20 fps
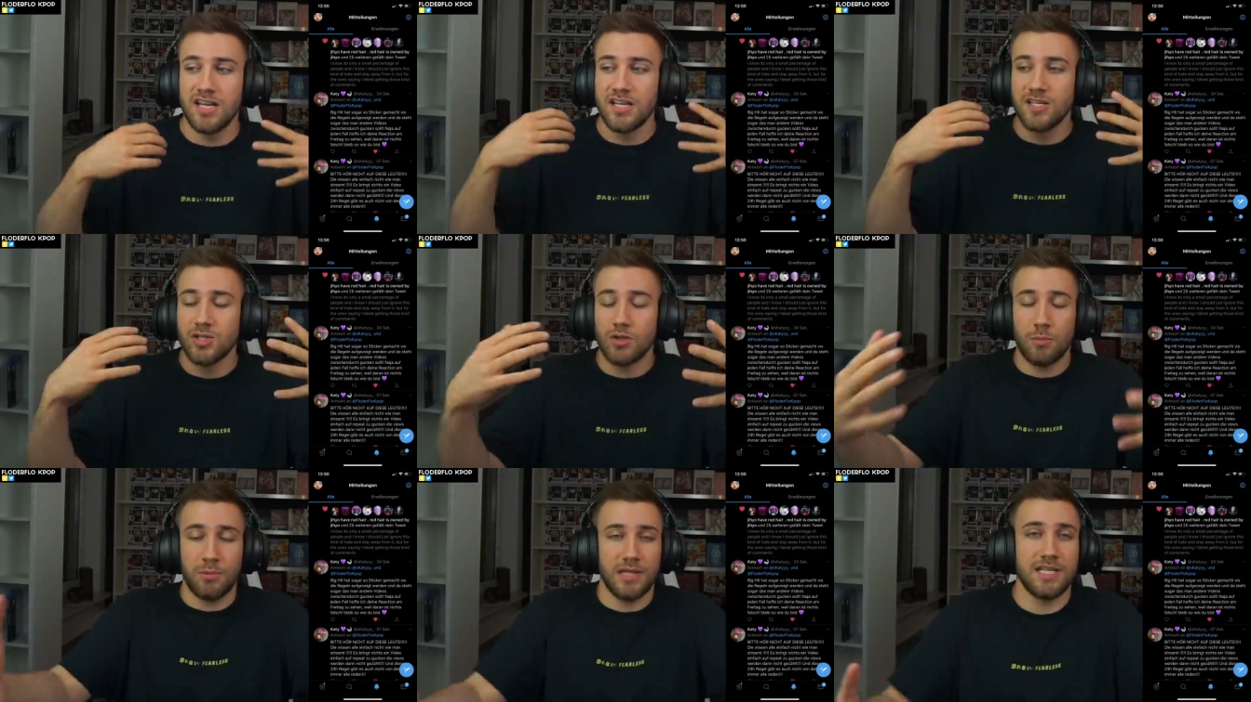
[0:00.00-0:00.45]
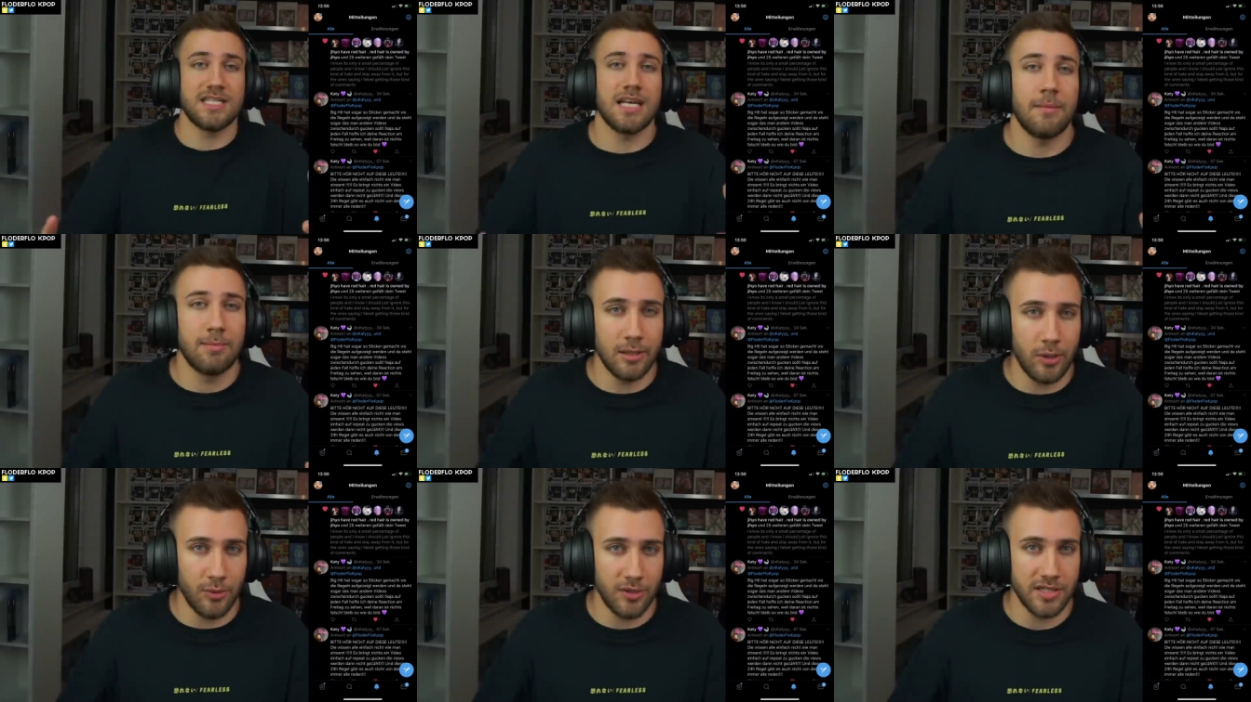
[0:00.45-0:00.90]
so please
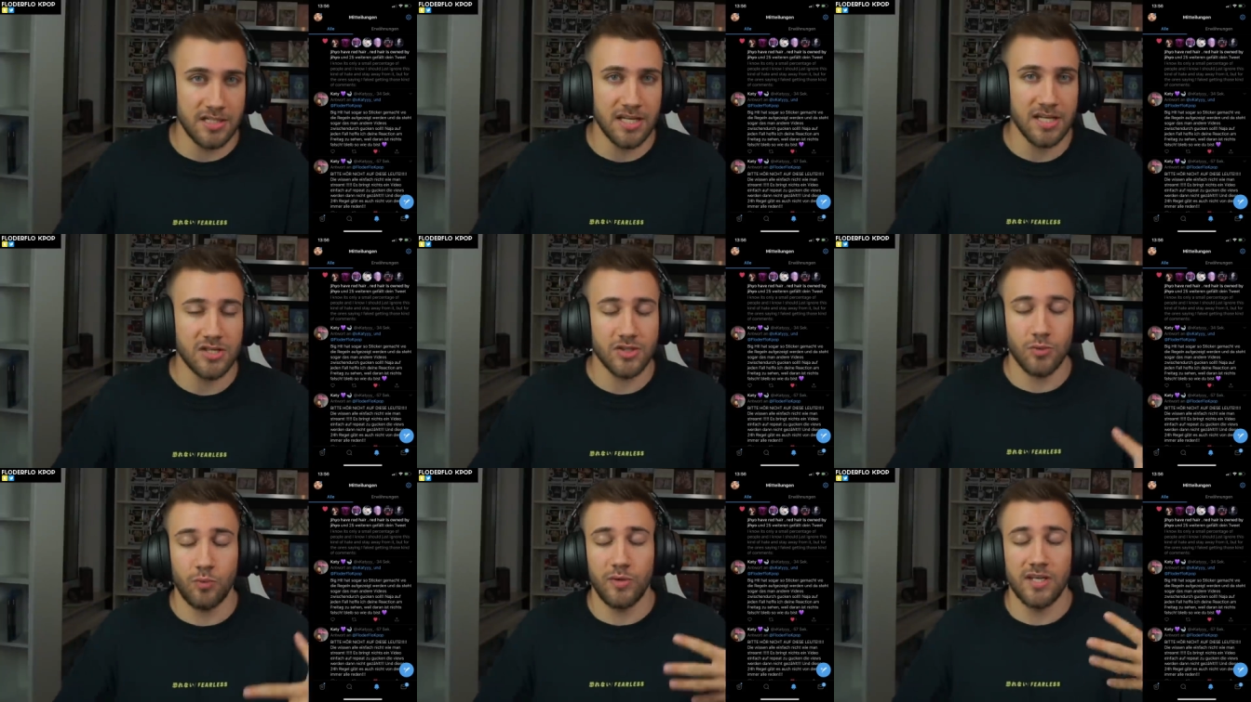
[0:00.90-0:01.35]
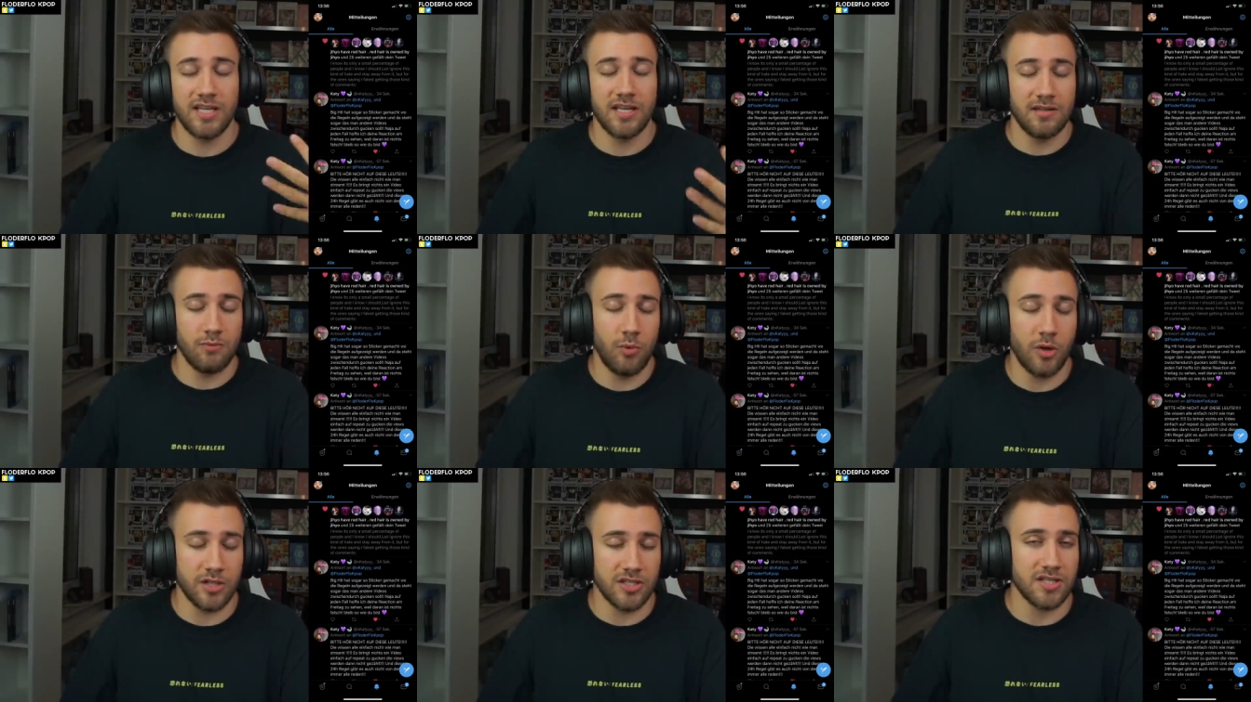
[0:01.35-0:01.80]
upload it so we
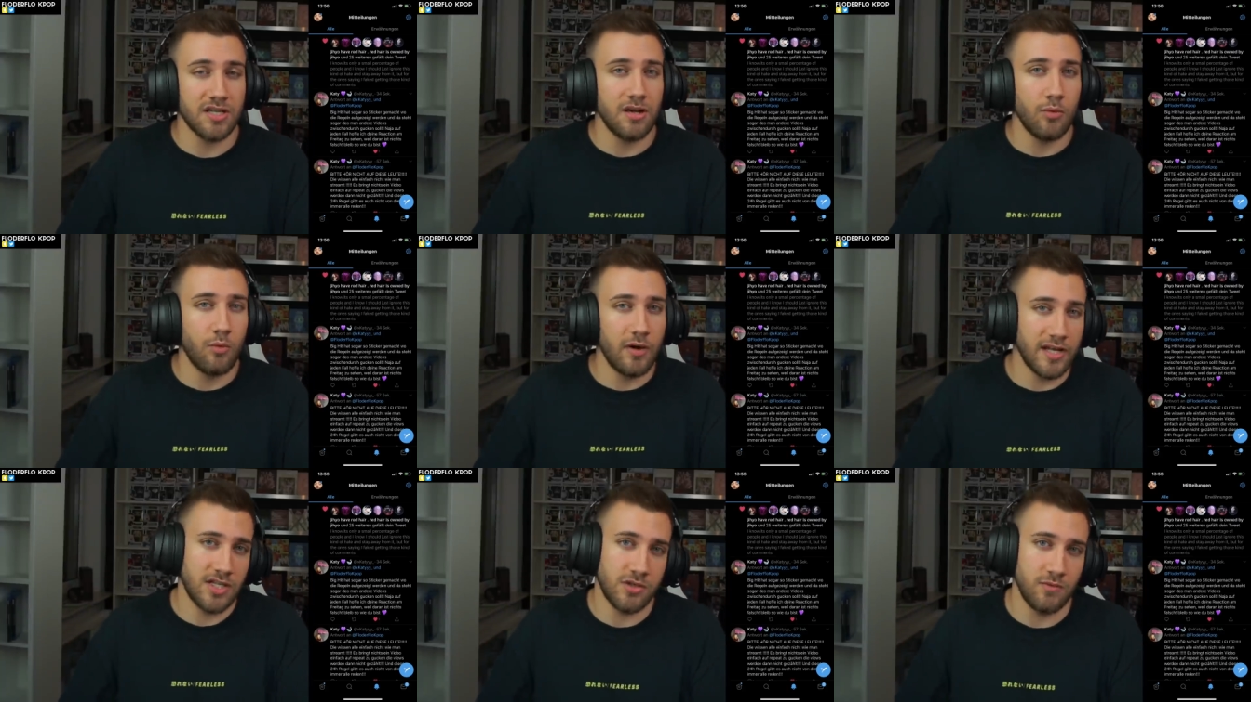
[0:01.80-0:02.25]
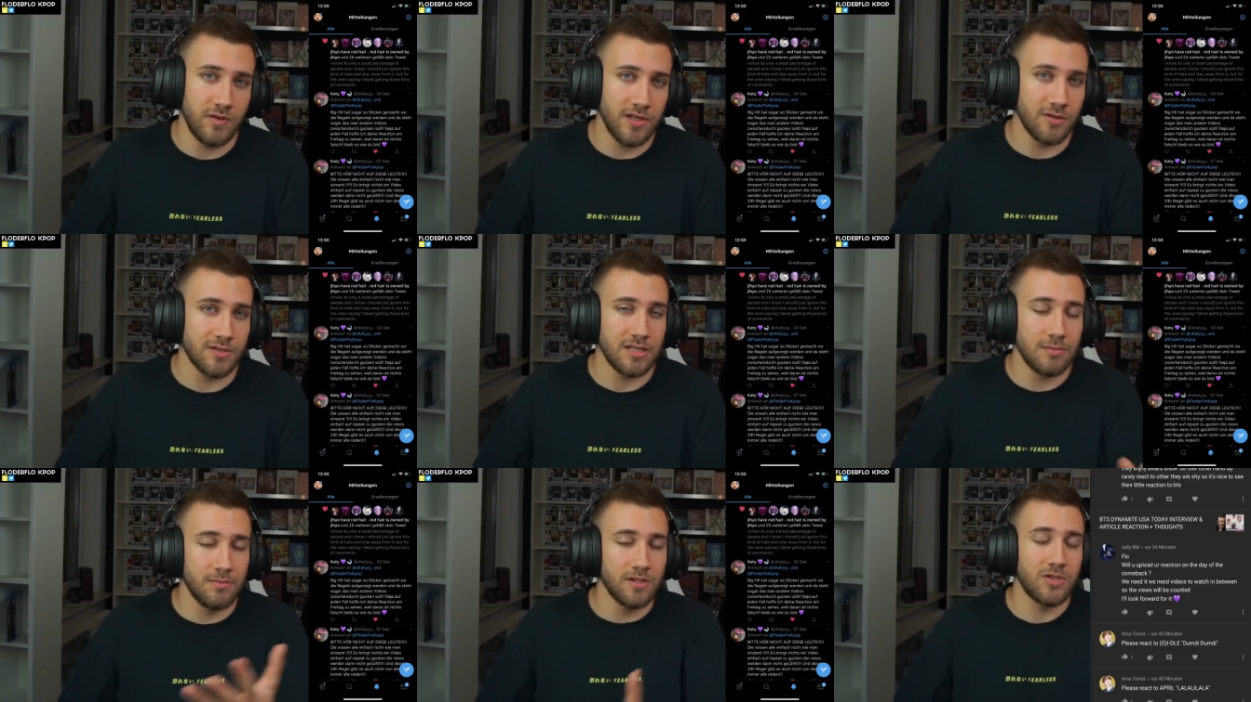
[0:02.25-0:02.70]
can watch reaction
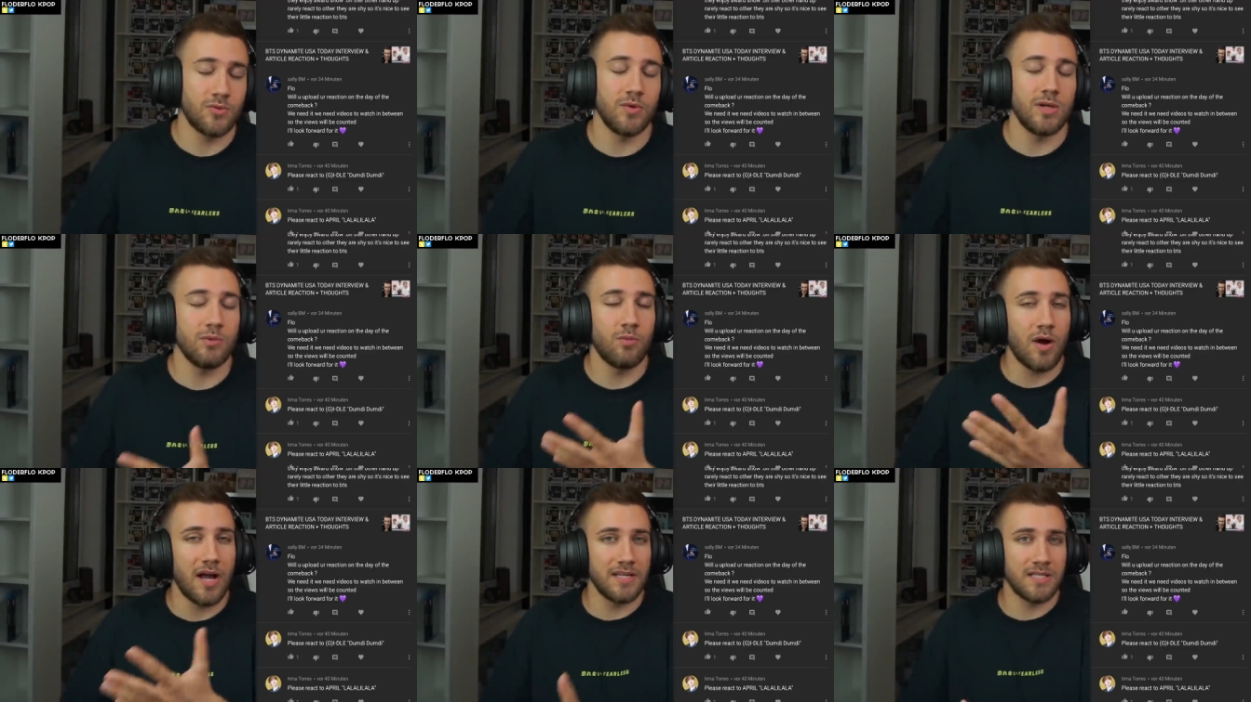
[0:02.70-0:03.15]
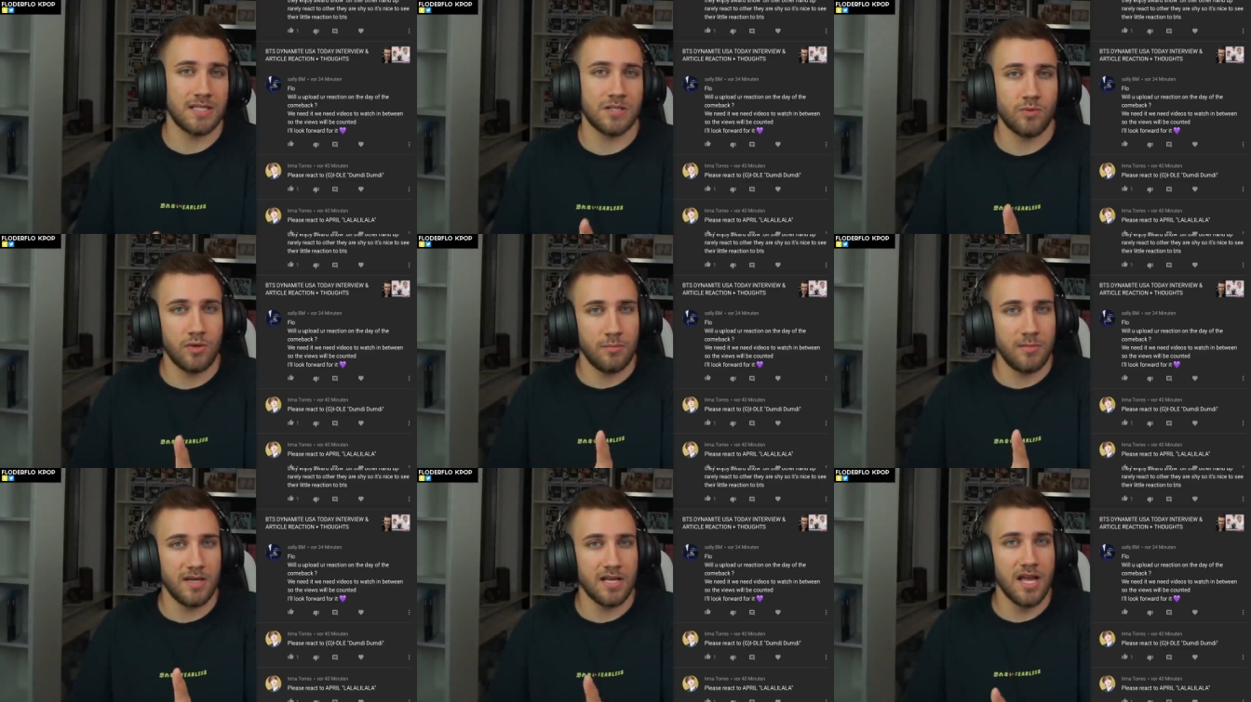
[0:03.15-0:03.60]
videos in between while
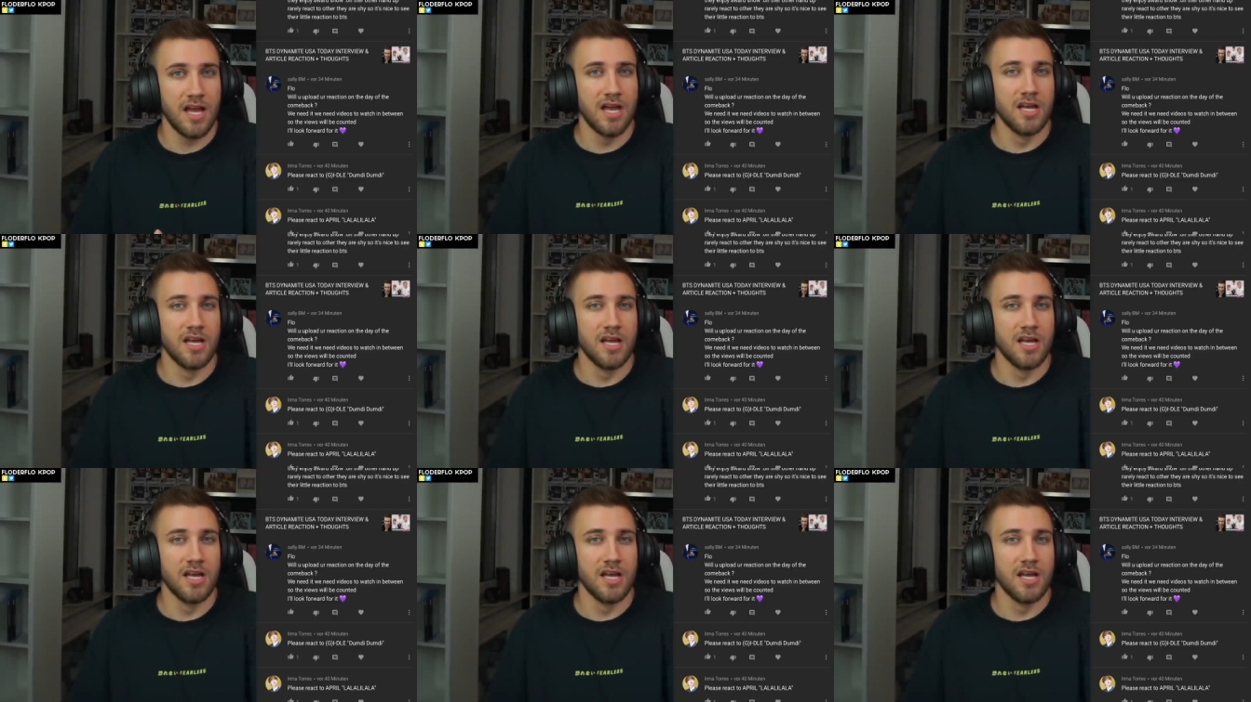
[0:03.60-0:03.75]
streaming.